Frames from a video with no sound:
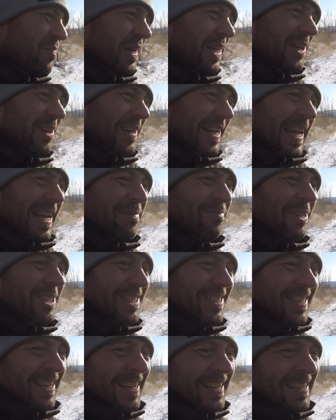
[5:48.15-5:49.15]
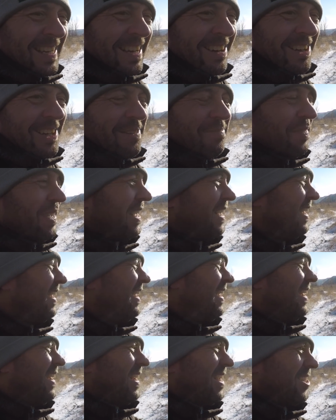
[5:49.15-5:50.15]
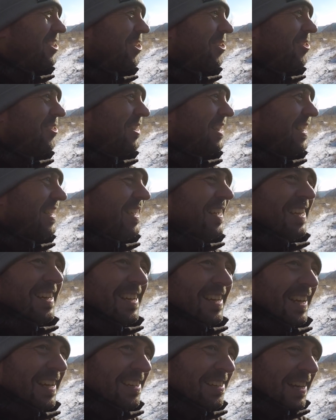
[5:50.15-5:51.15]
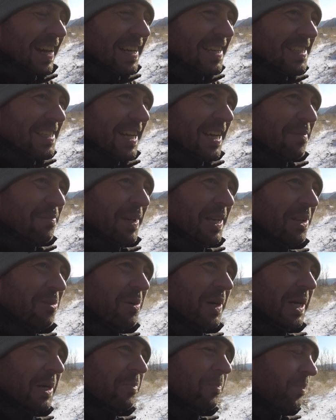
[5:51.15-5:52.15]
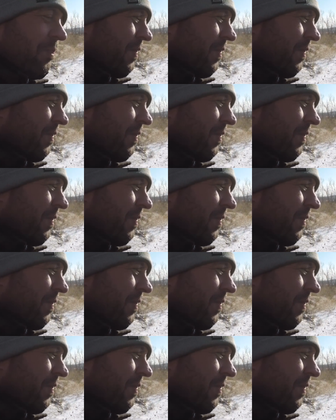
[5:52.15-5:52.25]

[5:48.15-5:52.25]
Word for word: But your camera's dying out on me. It's only at nighttime anyway.